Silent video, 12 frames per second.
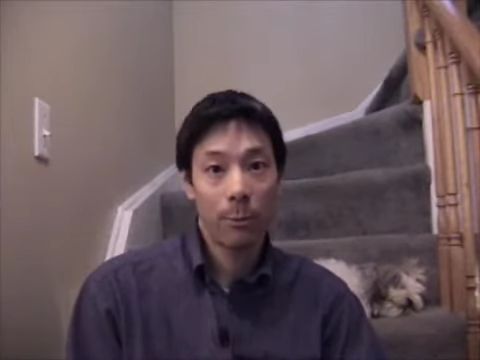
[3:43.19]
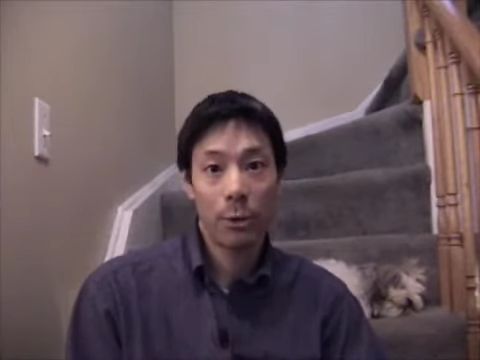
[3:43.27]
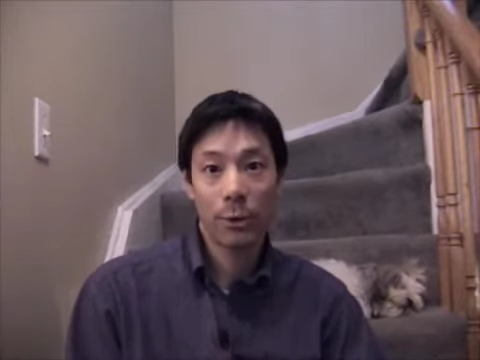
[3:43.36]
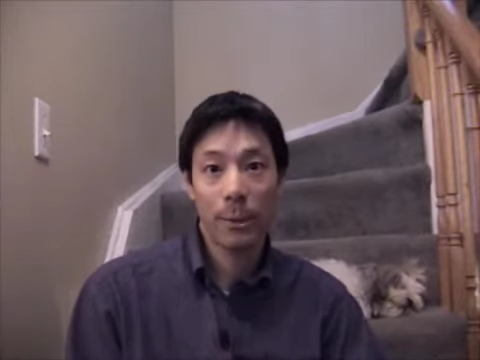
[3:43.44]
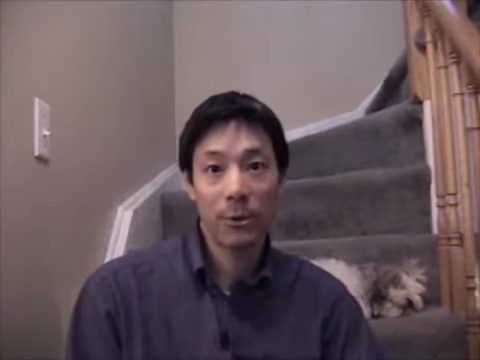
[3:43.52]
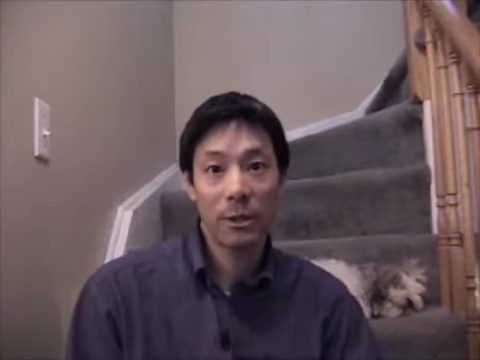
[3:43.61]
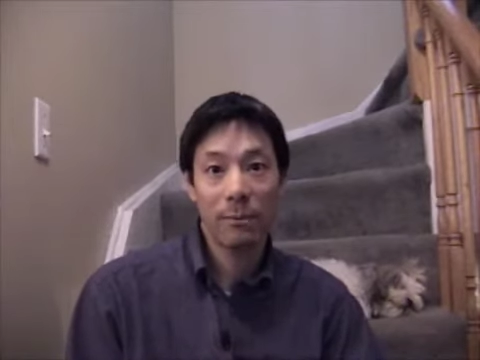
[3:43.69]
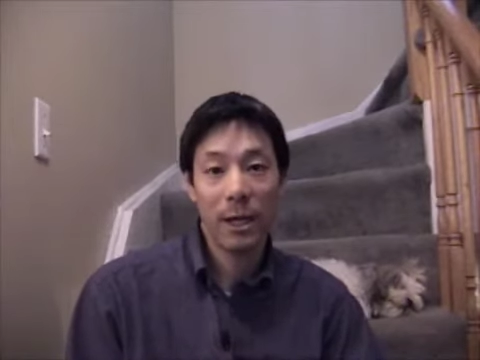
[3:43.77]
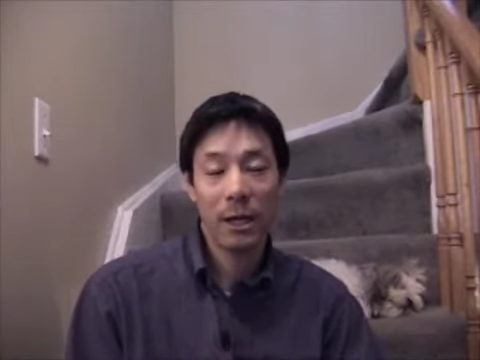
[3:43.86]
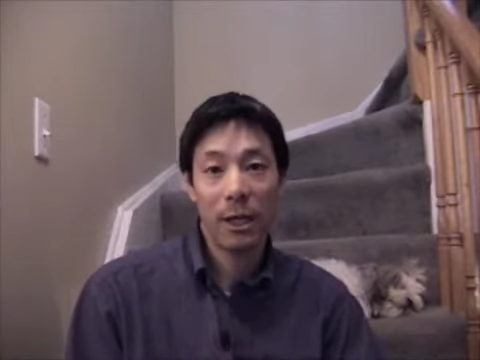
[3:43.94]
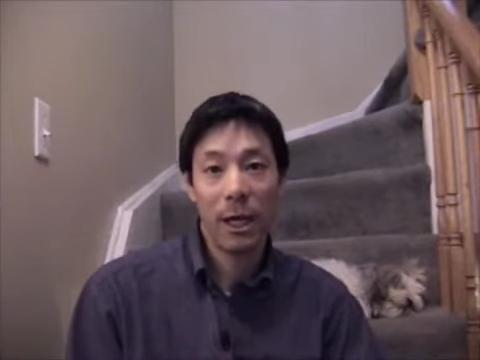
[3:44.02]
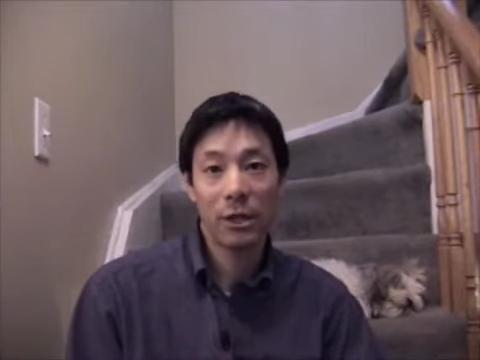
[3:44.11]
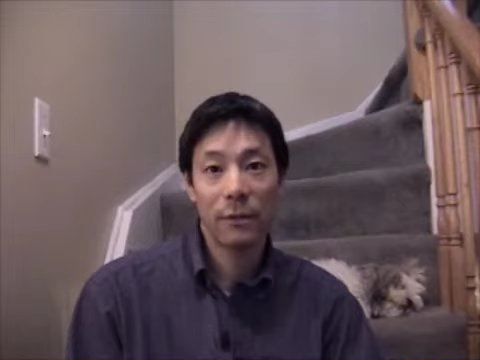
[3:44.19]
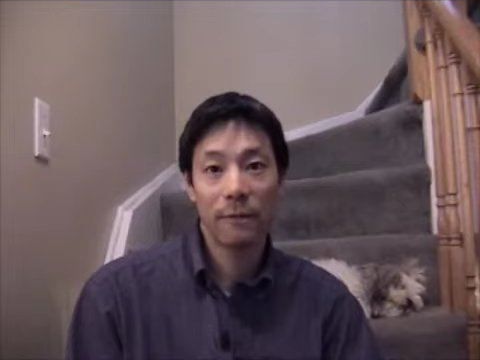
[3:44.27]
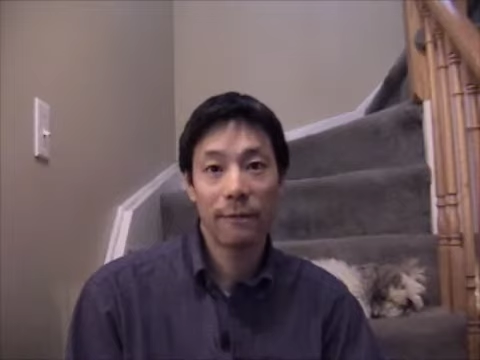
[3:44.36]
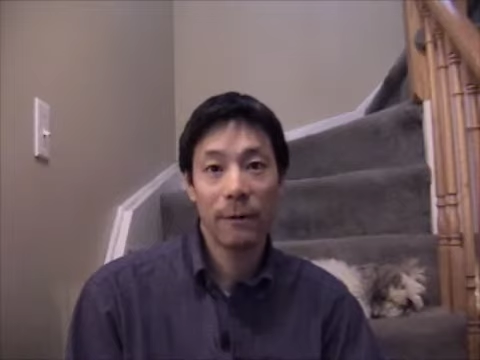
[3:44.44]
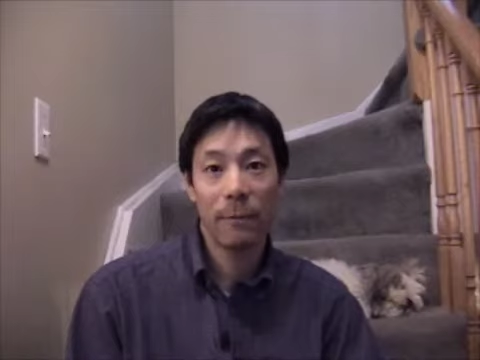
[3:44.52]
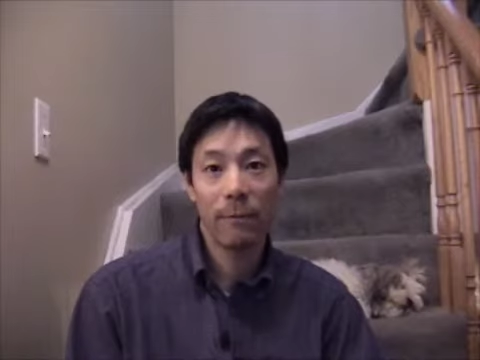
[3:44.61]
prescription
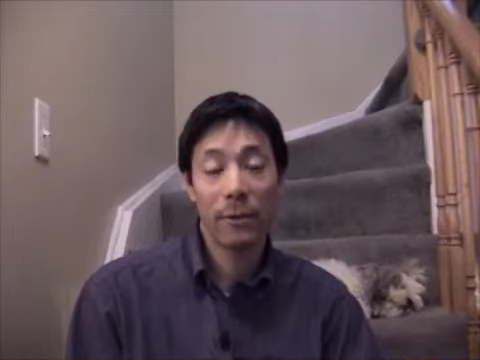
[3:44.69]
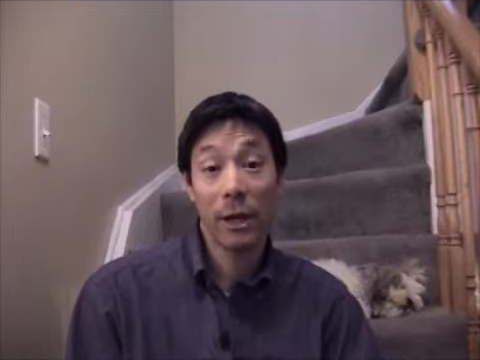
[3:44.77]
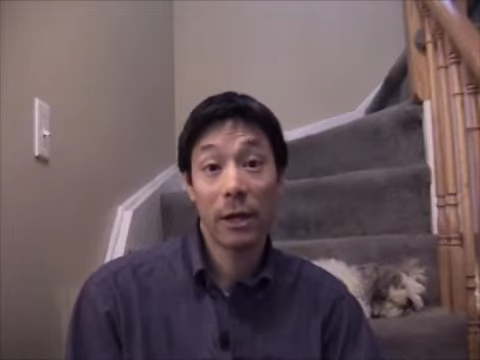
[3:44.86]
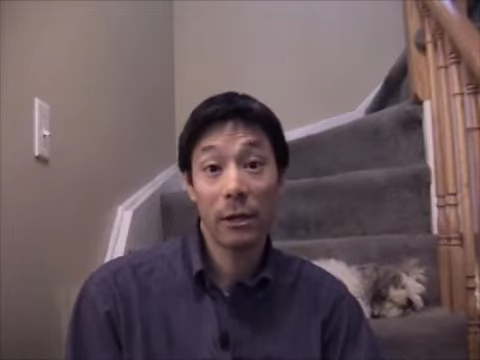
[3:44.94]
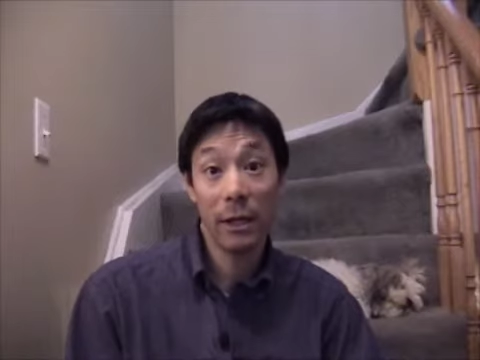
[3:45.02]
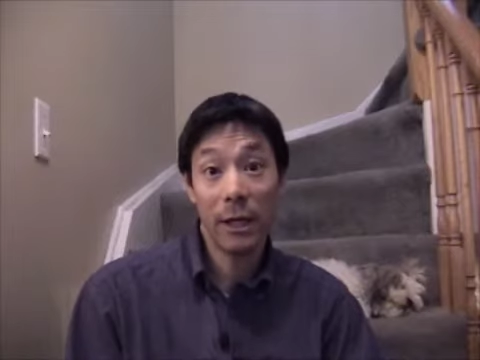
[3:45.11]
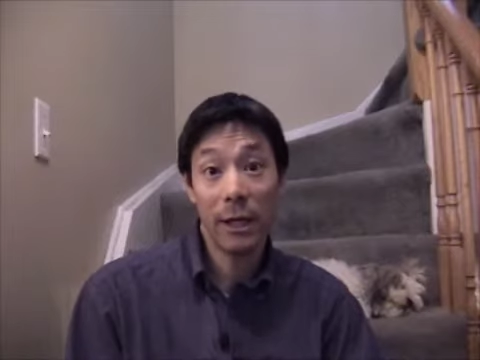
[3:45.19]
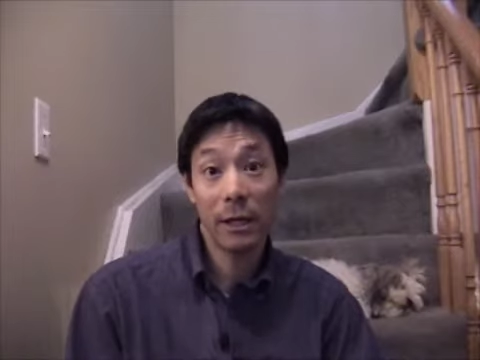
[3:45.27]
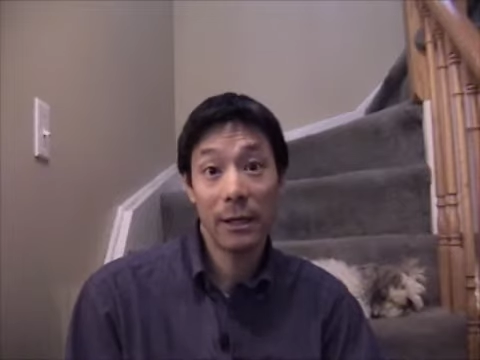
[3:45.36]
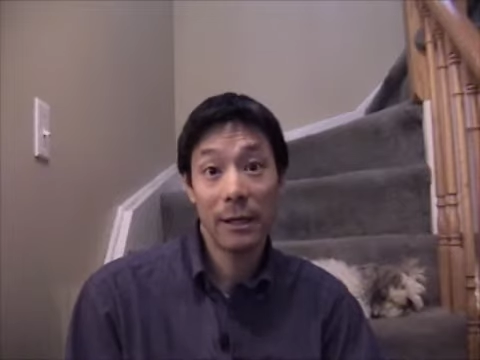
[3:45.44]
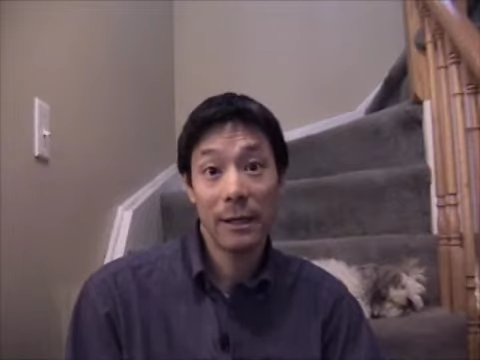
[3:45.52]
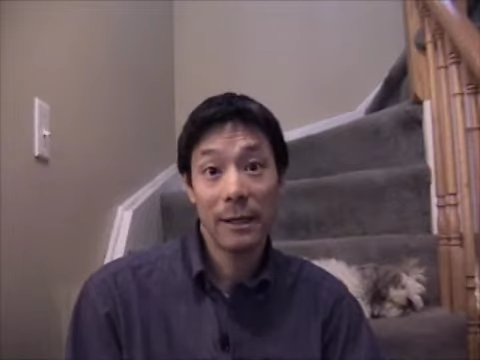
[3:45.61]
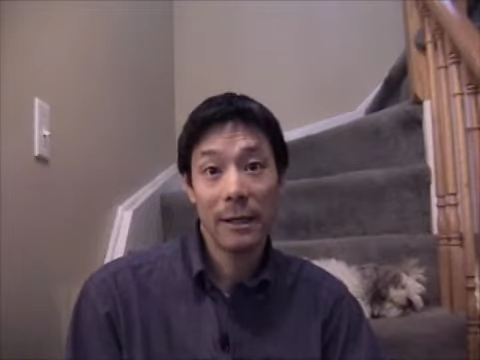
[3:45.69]
medication from the clinic,